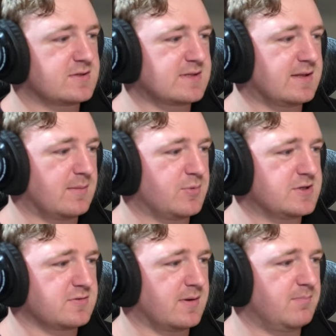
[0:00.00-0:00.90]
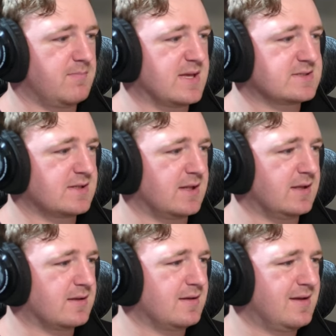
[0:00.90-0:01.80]
because I'm pretty sure I missed
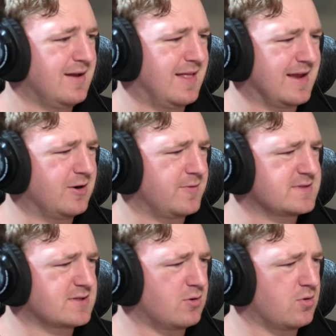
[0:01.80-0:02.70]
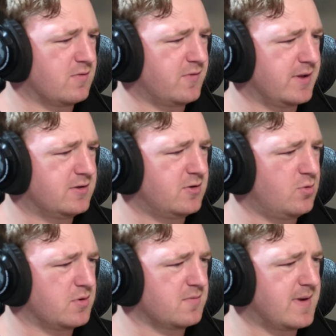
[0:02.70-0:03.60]
like I think I know the score of like
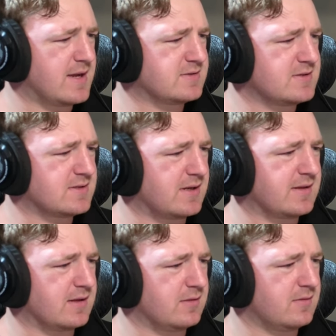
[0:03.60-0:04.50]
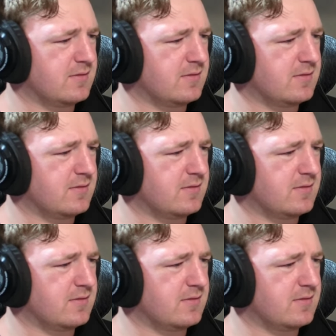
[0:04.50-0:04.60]
two other matches, and I think I